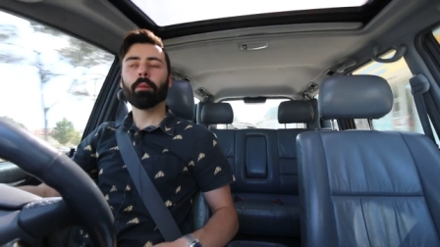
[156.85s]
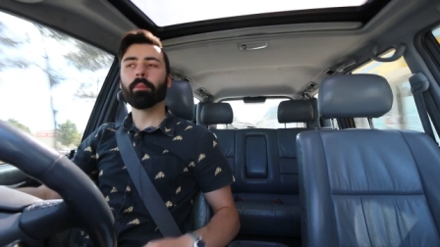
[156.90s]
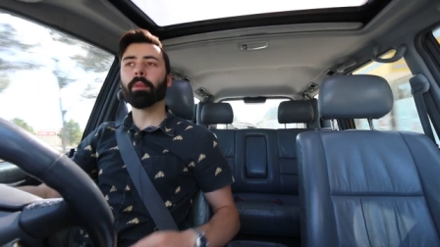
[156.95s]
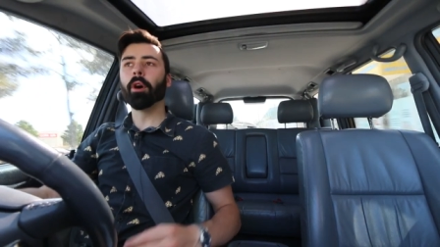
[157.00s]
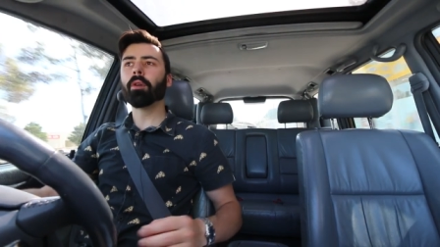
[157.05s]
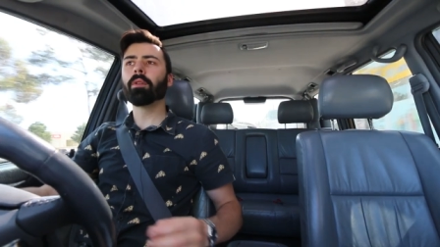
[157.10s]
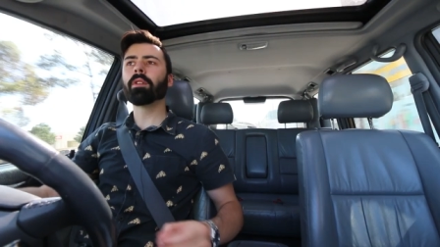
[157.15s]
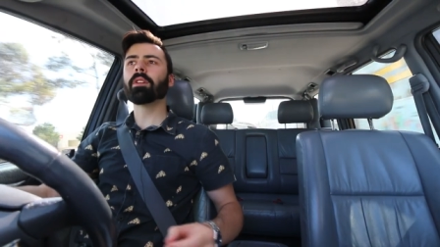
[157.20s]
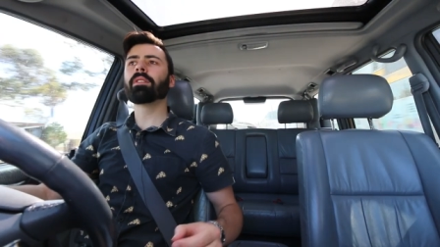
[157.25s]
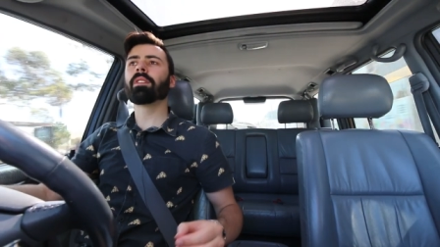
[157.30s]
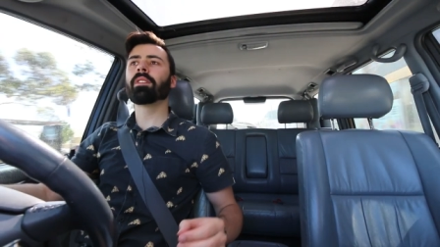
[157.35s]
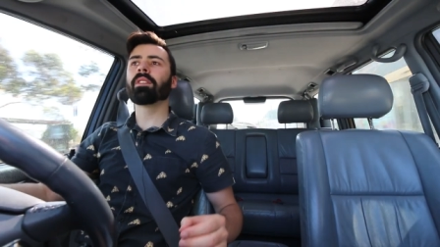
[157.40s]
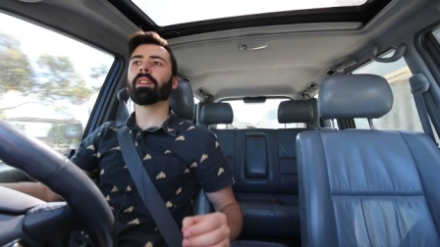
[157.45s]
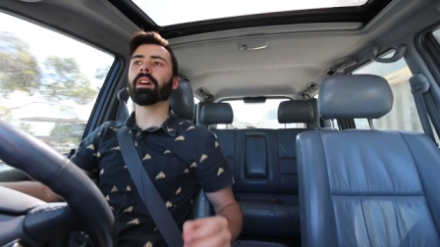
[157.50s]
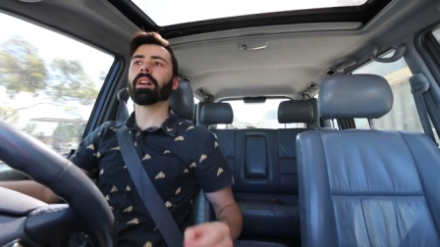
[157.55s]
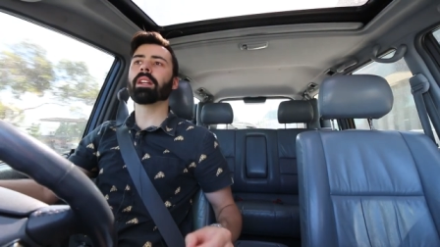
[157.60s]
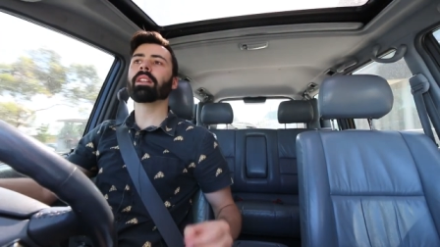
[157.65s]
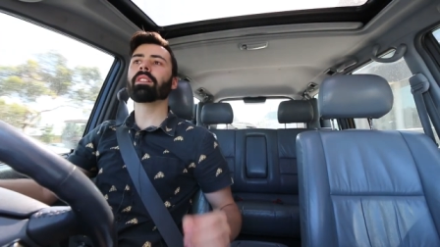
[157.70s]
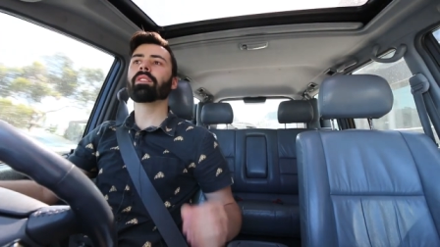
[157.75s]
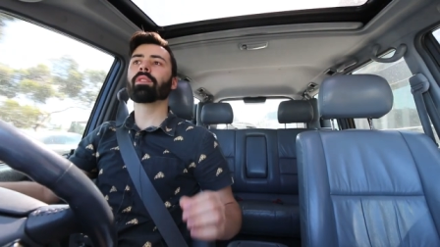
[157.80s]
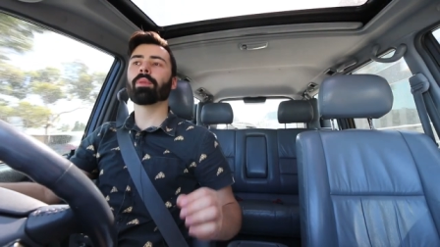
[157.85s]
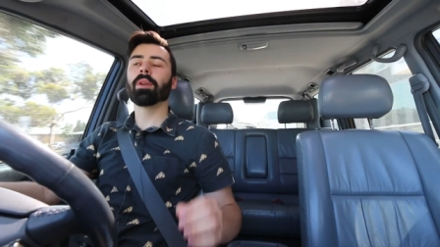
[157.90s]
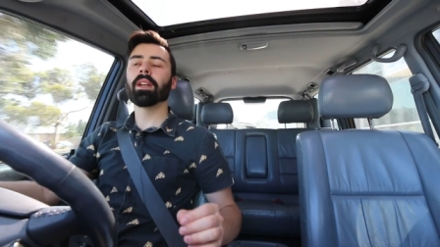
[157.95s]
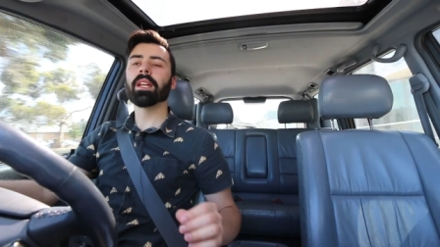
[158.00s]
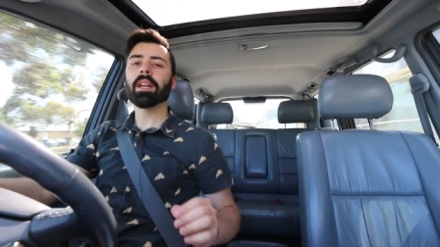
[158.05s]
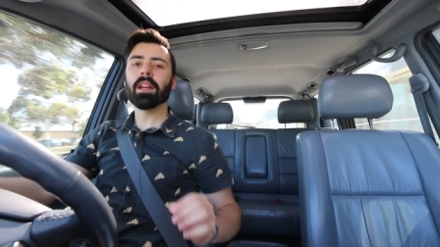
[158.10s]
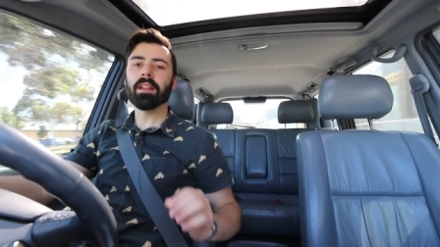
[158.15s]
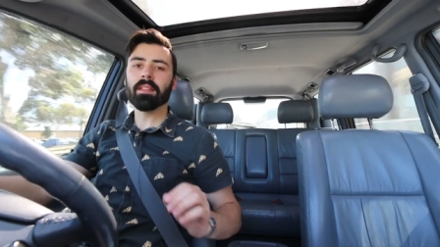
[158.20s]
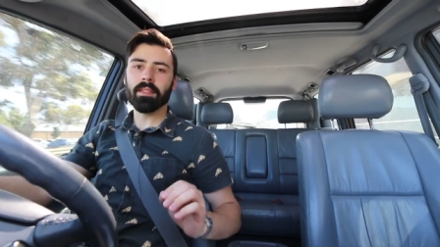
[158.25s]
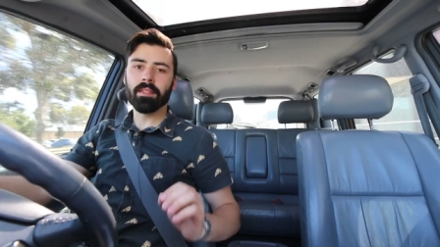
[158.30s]
Bohlin studied
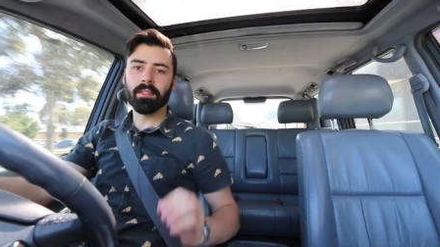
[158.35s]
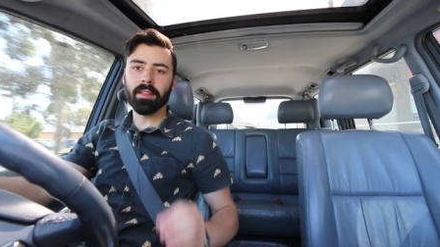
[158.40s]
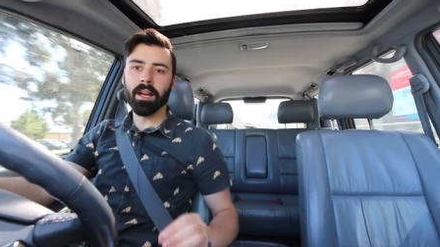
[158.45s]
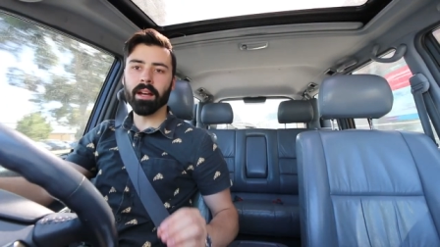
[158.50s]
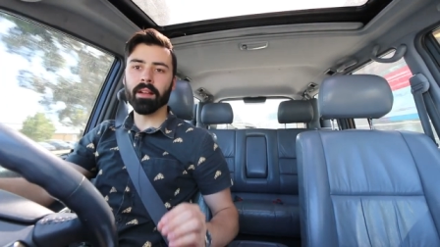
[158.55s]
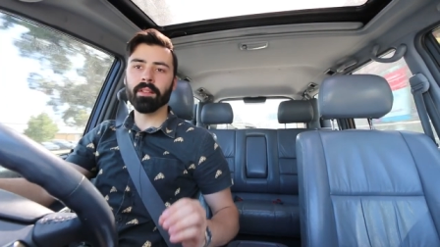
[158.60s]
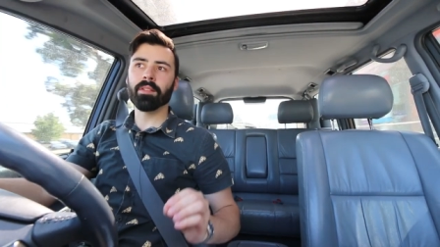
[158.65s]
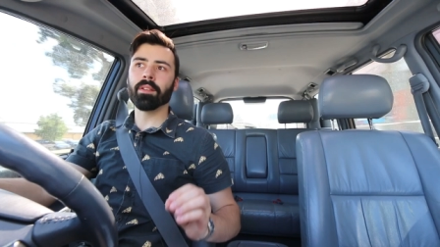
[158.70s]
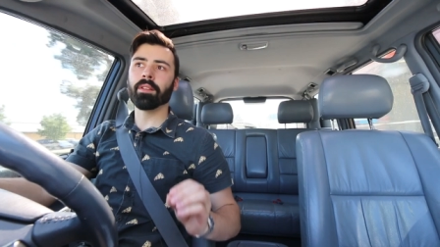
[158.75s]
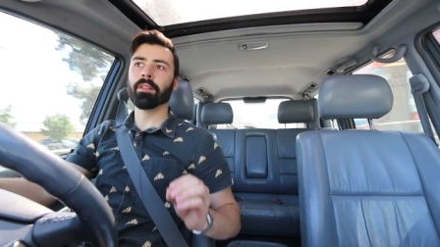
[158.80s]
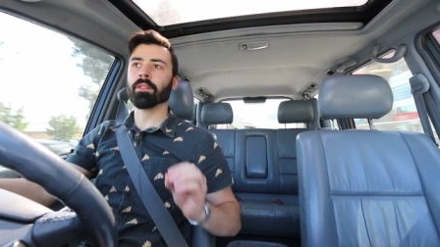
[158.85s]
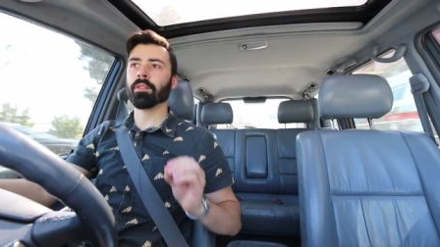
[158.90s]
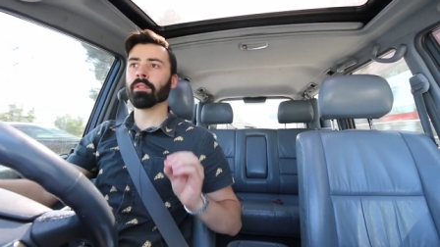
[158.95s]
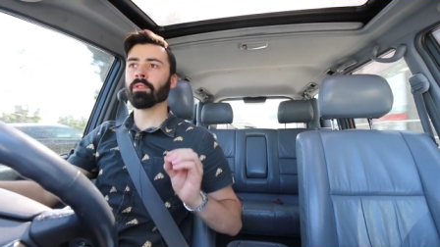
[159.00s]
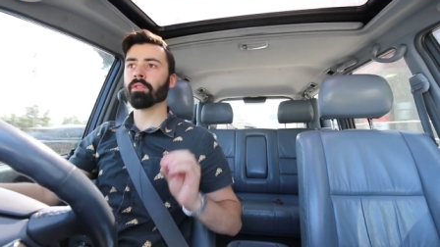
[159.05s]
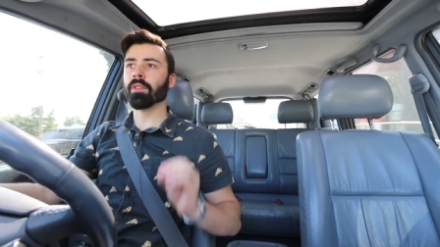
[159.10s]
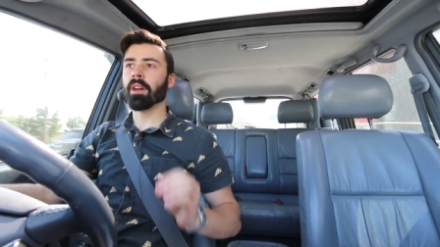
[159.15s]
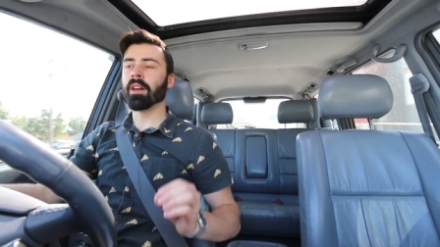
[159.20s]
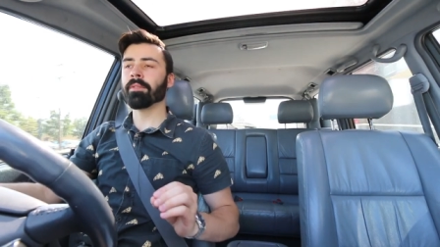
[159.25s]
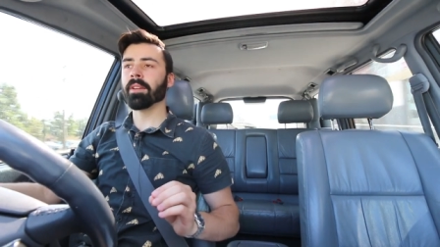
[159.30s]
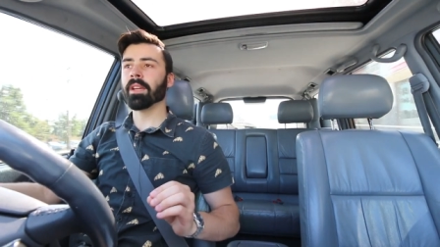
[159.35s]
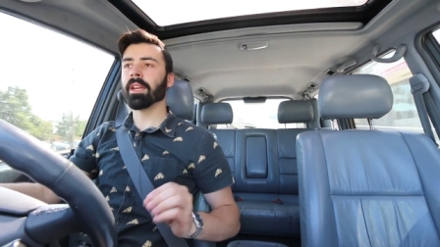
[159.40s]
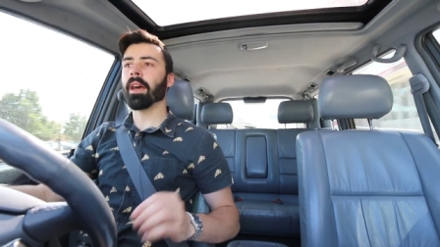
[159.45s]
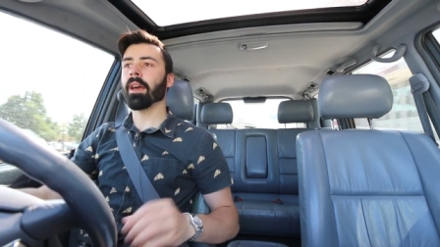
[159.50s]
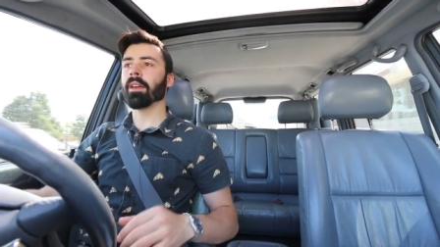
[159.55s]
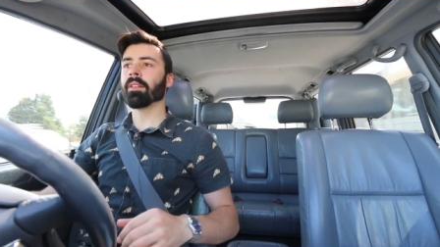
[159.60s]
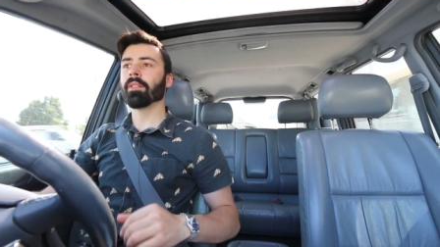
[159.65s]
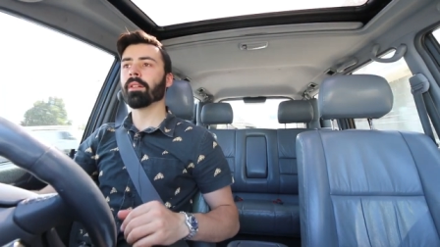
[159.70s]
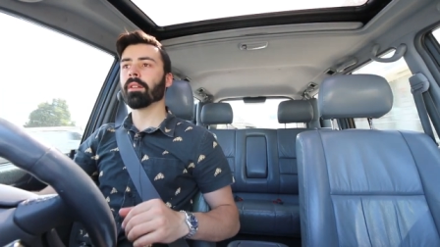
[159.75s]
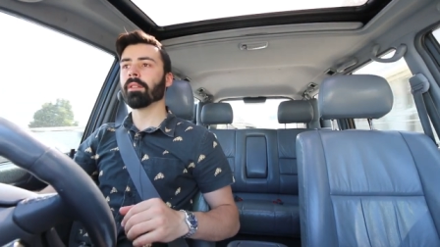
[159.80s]
28,000 traffic
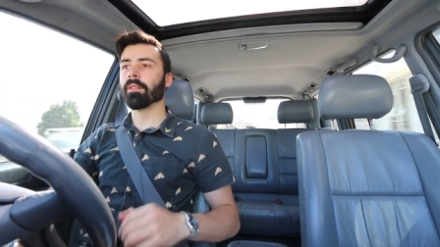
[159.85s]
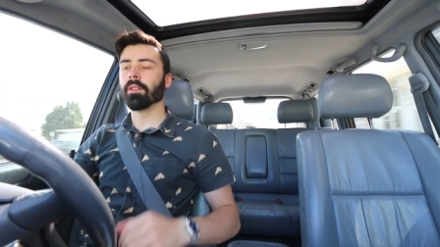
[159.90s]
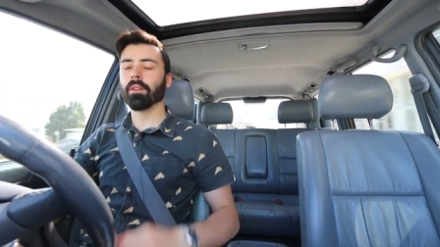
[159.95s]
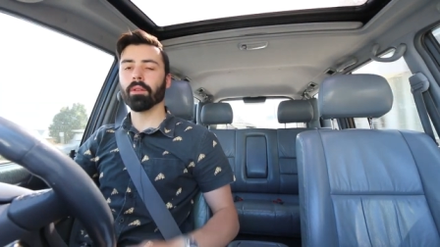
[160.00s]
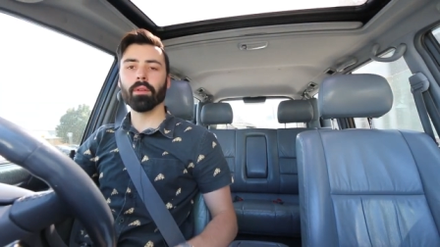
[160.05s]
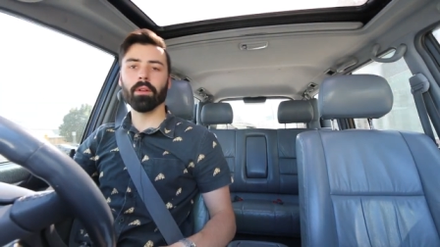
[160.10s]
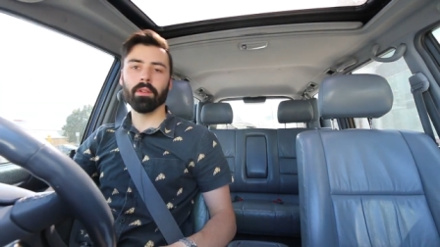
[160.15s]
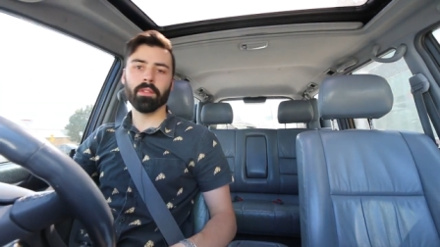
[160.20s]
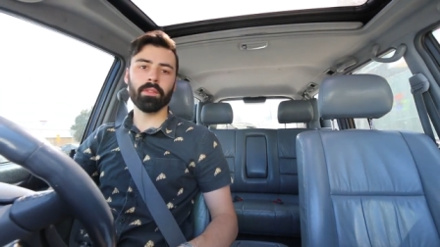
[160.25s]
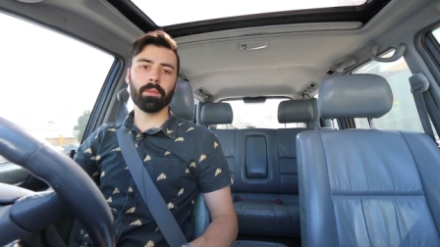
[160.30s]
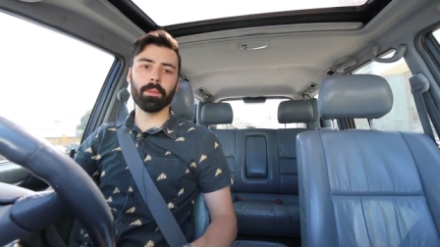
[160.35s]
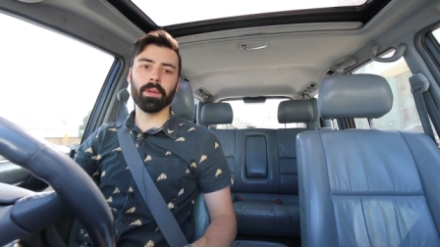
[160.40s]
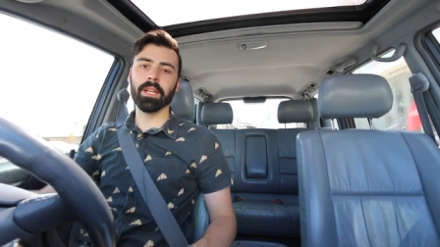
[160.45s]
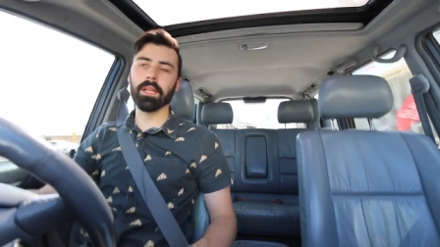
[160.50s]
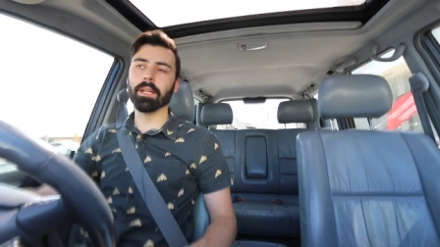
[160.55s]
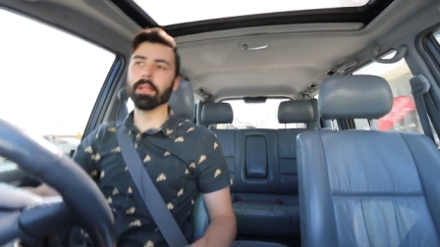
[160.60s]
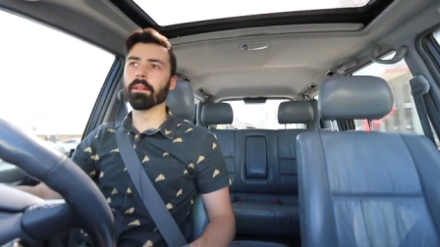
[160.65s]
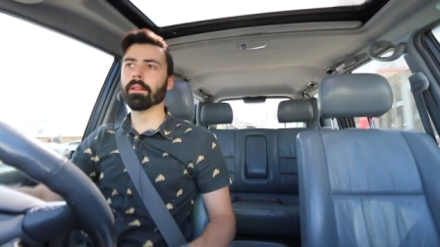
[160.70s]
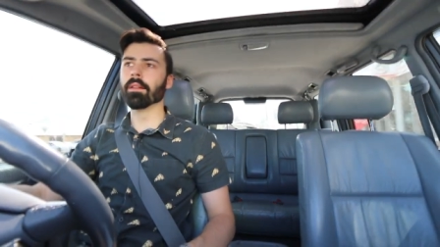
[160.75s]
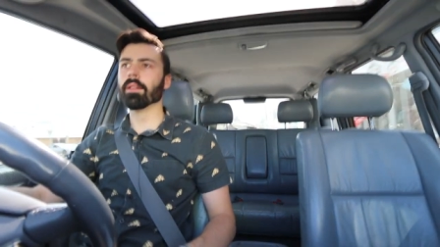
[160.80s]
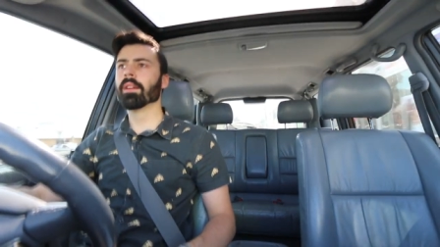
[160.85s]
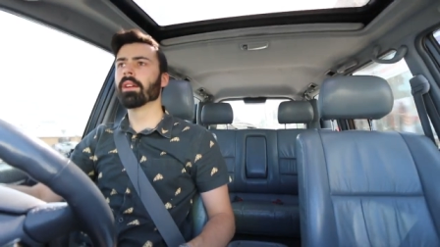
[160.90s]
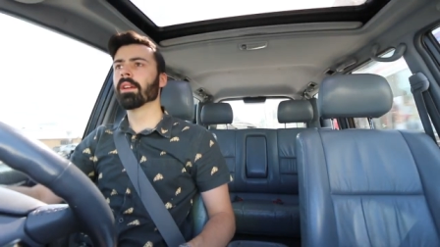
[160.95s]
accidents across Sweden